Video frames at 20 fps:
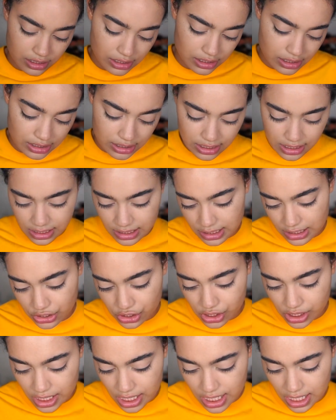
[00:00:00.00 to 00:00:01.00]
This is the
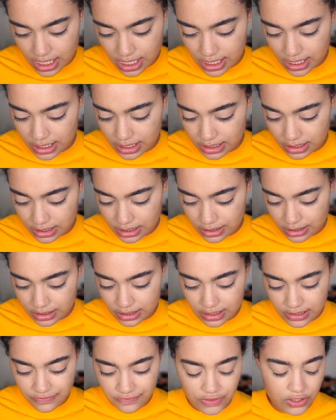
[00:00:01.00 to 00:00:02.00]
shade
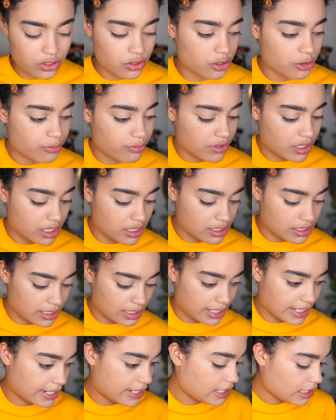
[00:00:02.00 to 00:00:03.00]
Diffuse Bronze
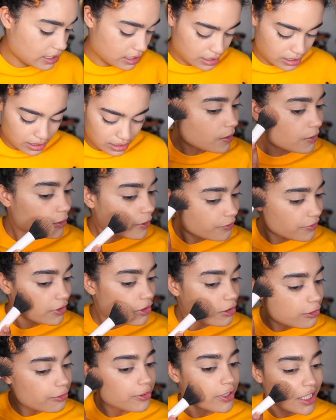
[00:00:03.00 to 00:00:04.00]
Light. I don't even
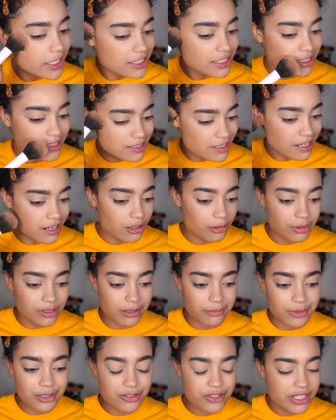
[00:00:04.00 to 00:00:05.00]
know if you guys can tell, but
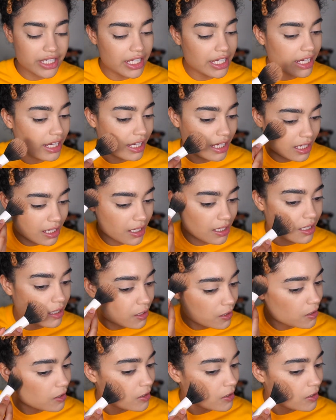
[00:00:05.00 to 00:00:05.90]
I'm using a